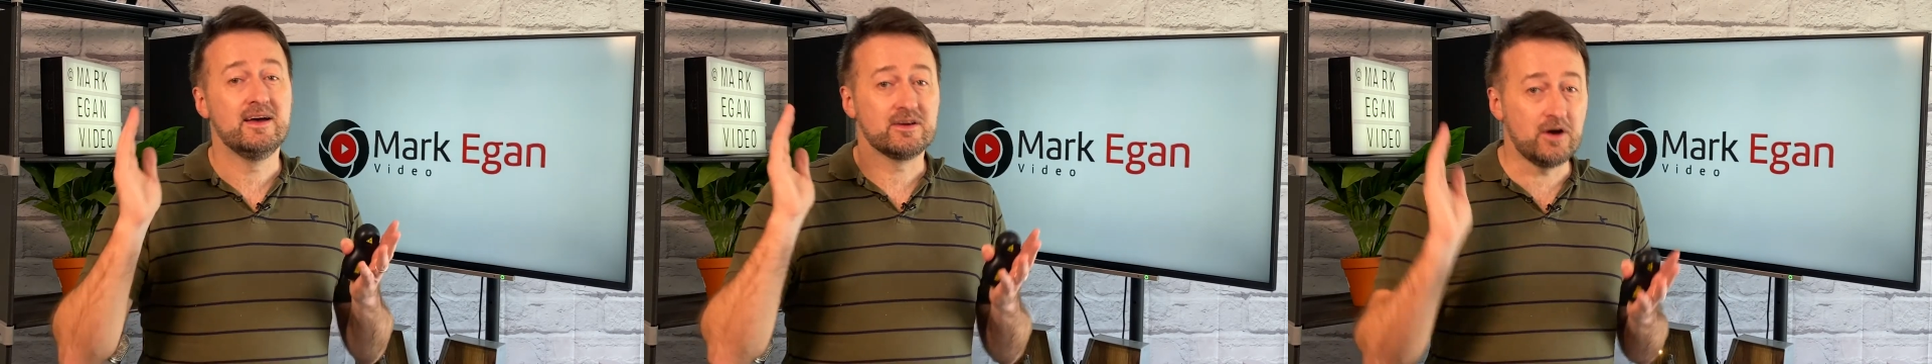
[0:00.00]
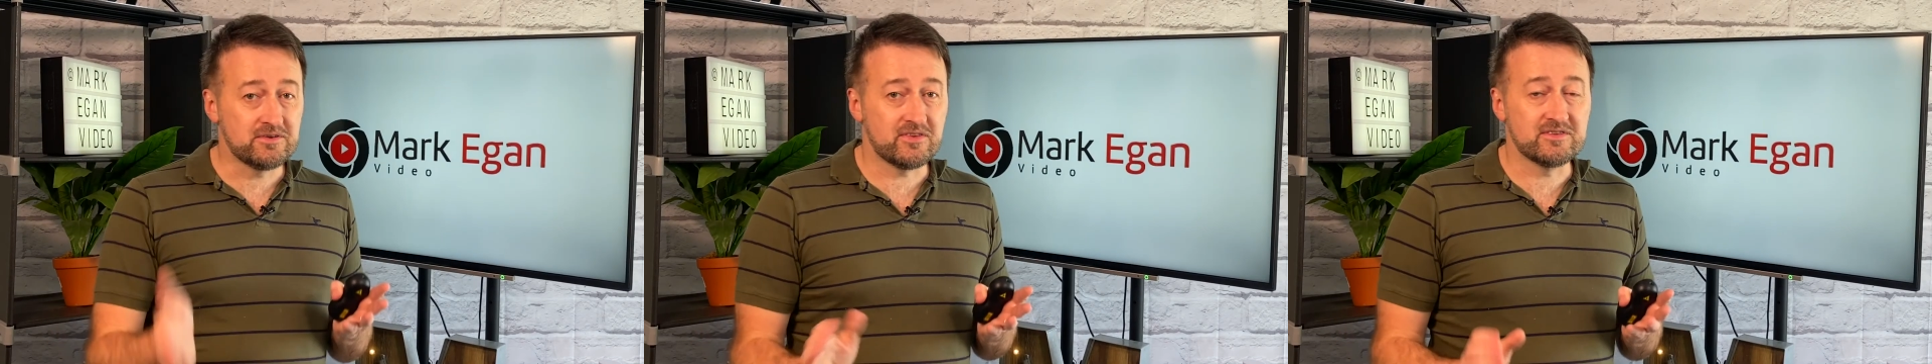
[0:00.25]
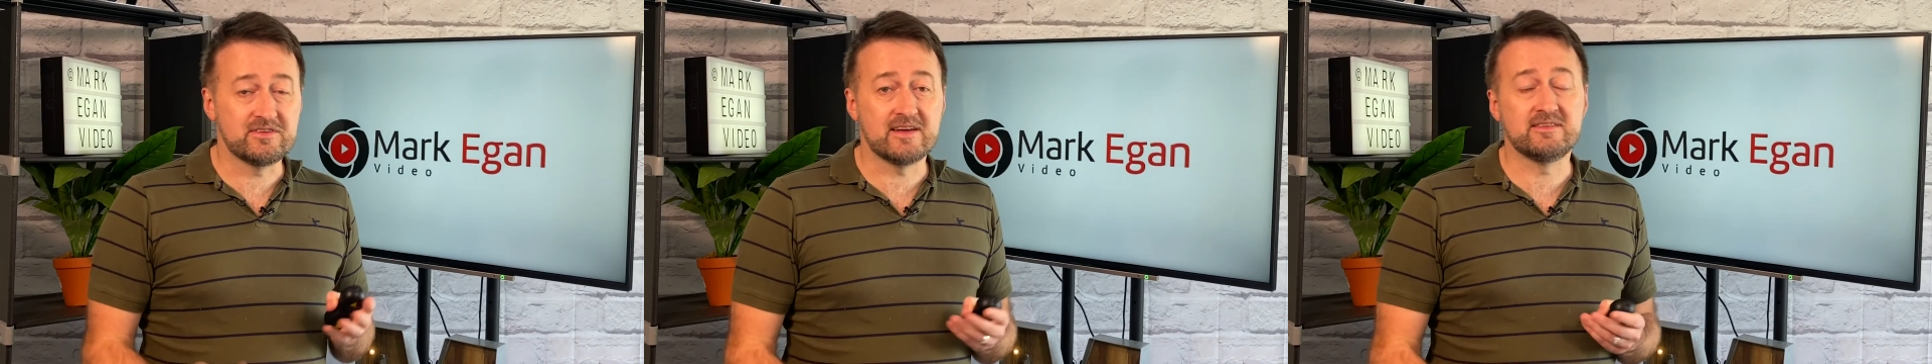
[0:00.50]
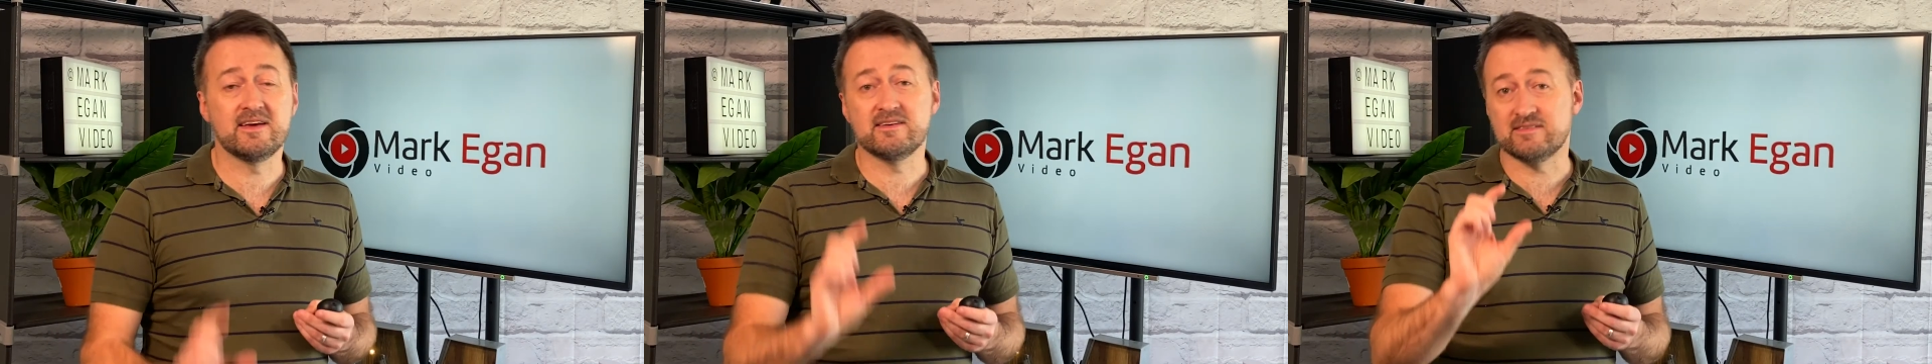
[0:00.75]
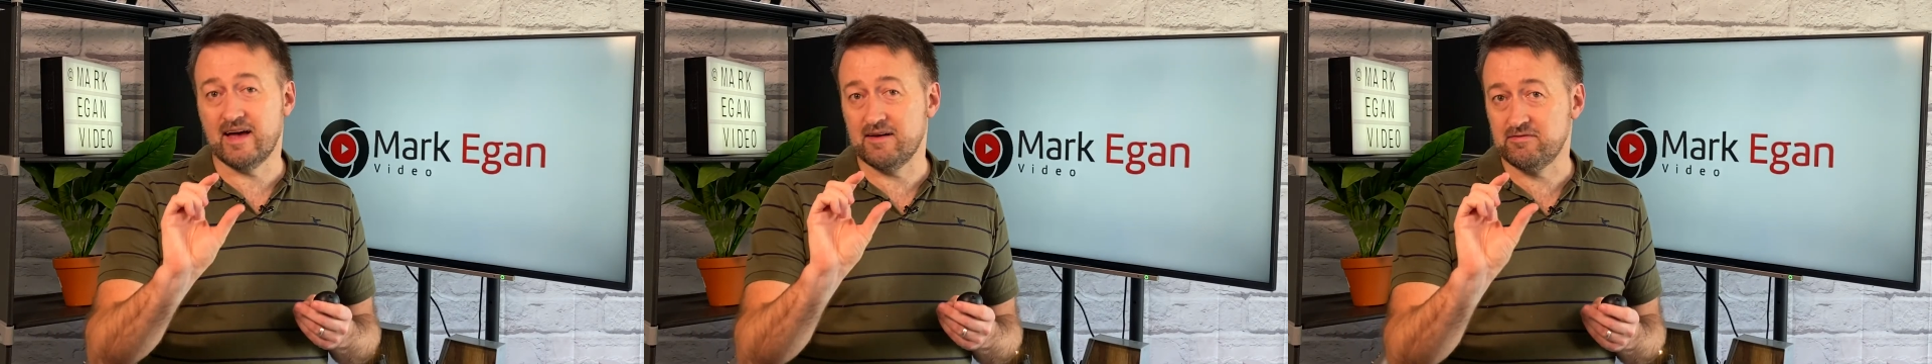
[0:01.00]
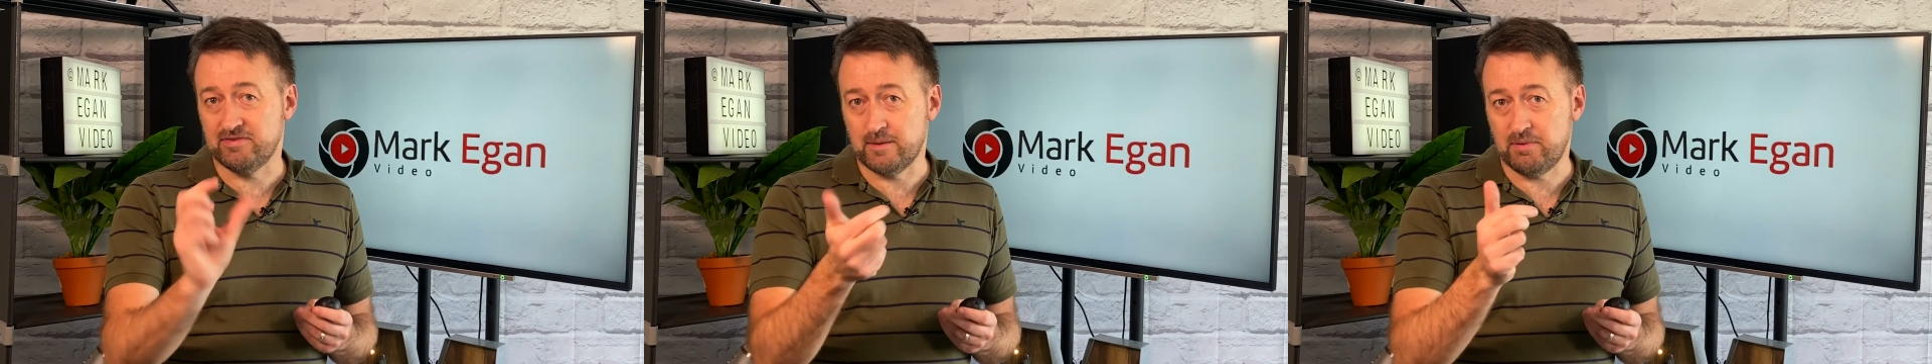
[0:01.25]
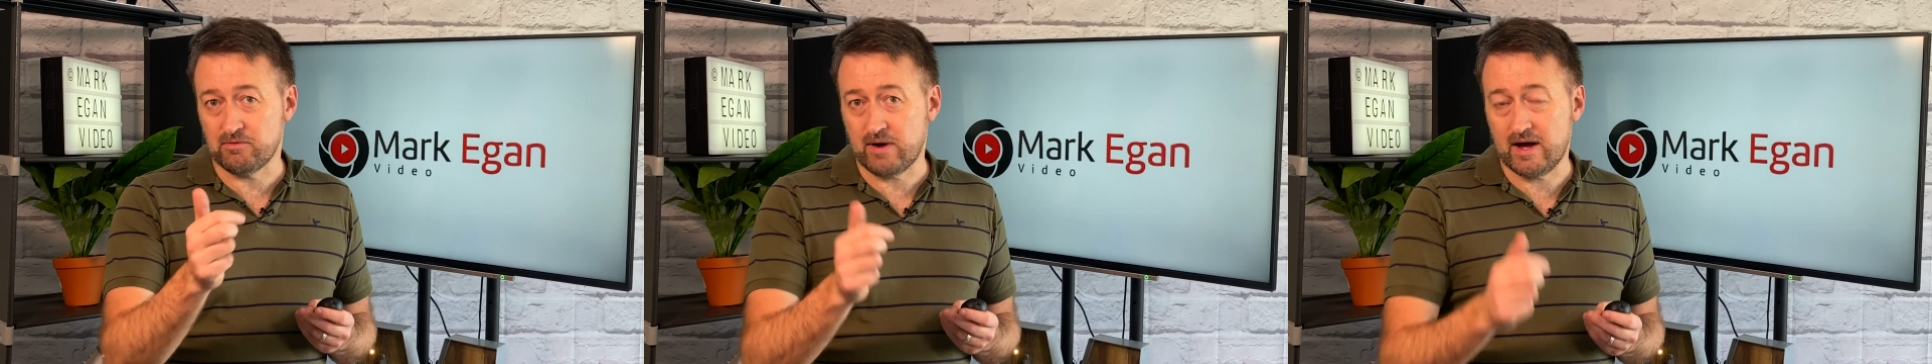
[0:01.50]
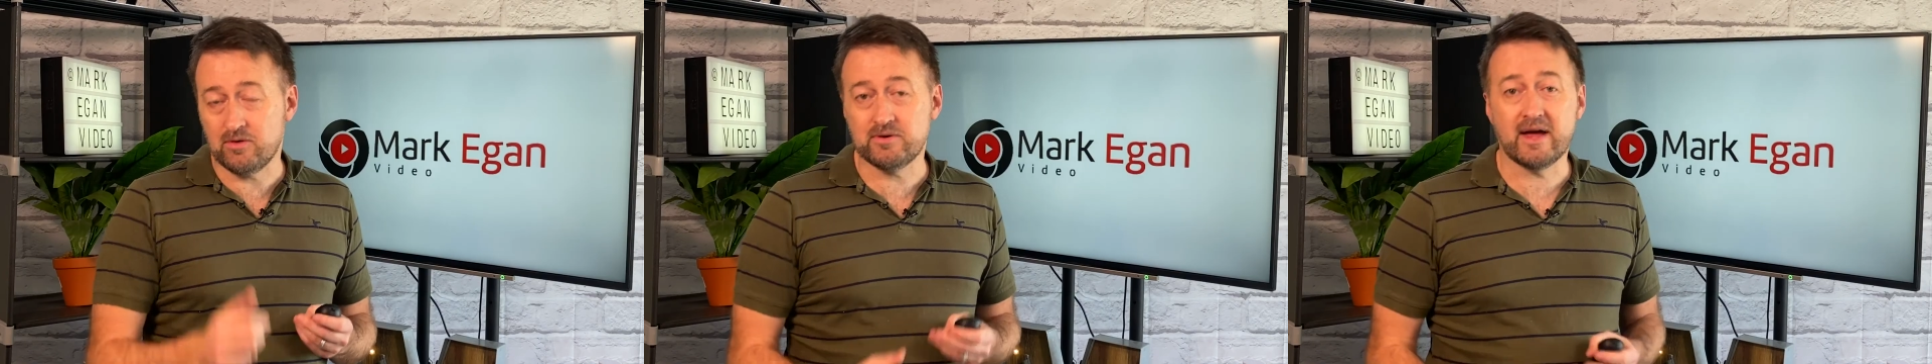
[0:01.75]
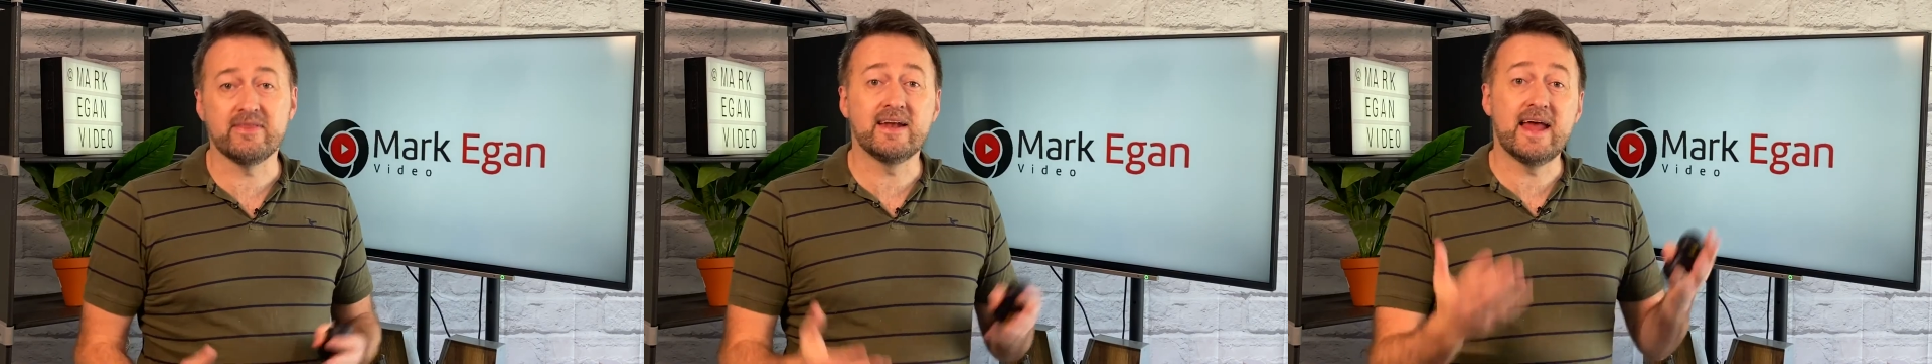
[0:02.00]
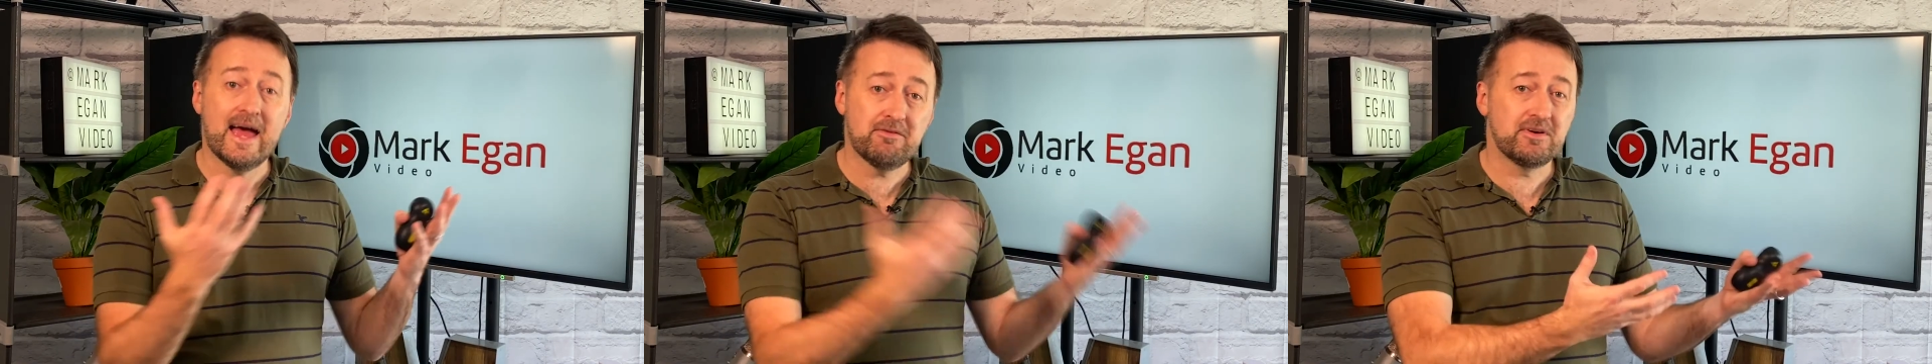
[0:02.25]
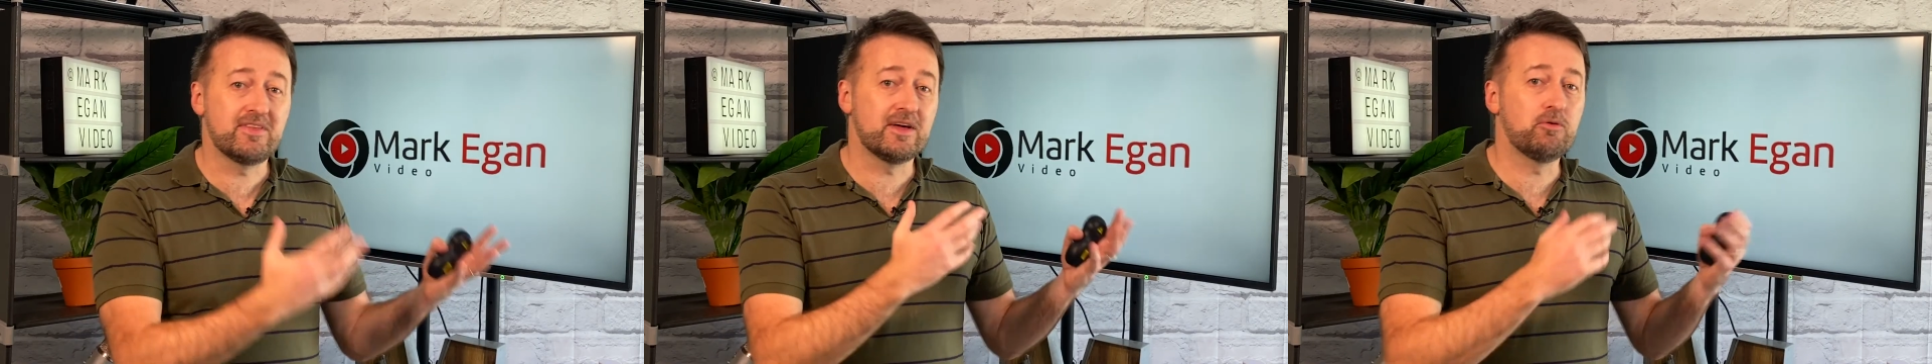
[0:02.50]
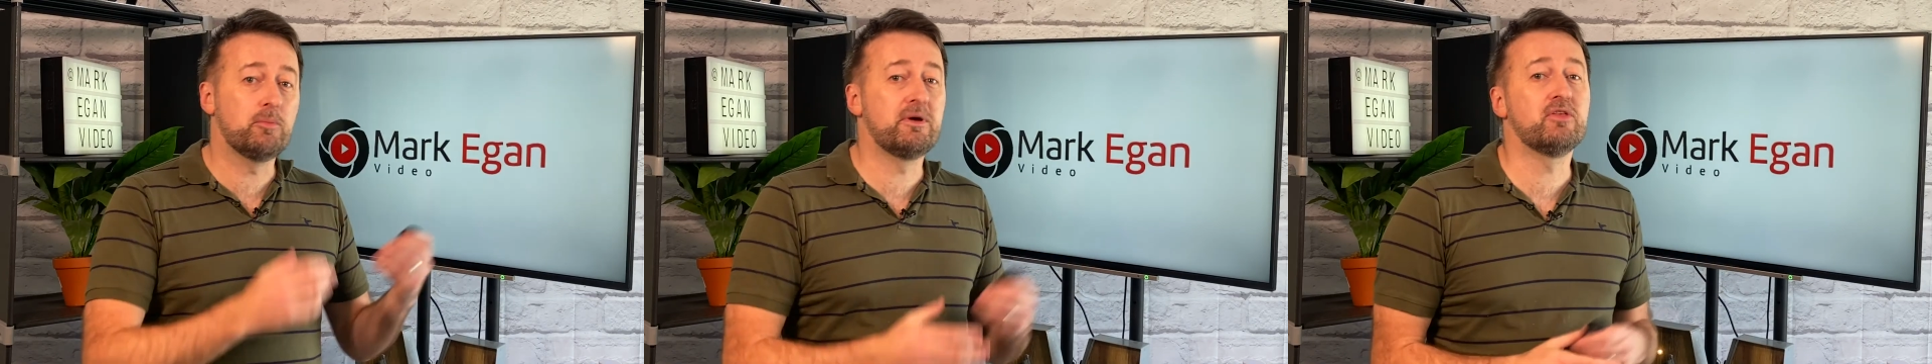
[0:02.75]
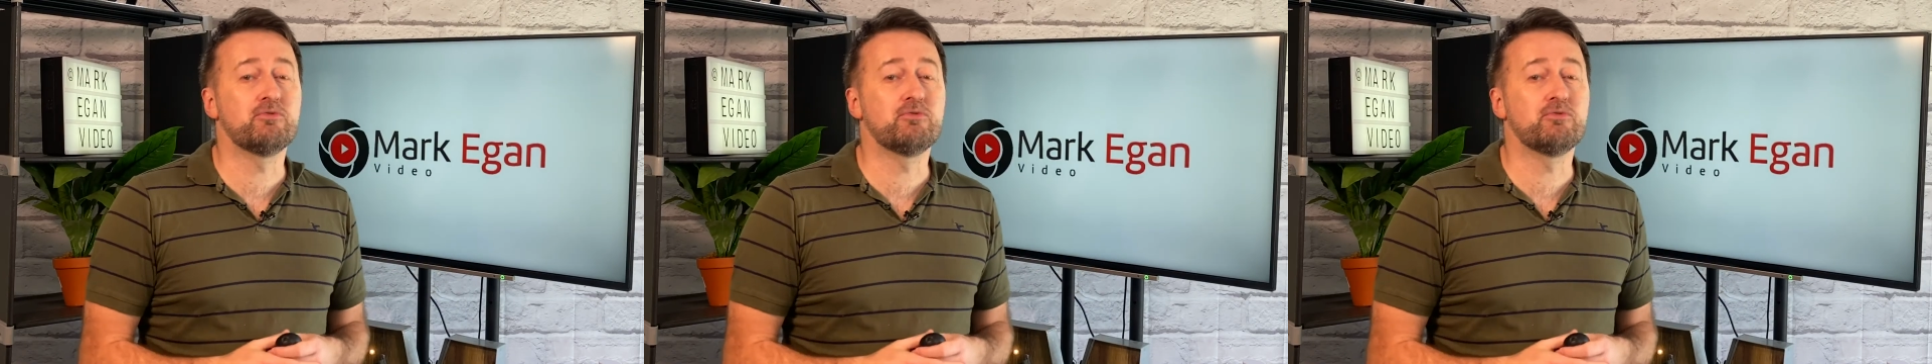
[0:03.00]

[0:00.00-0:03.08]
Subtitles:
go to the settings and flip it round, and then everything will be the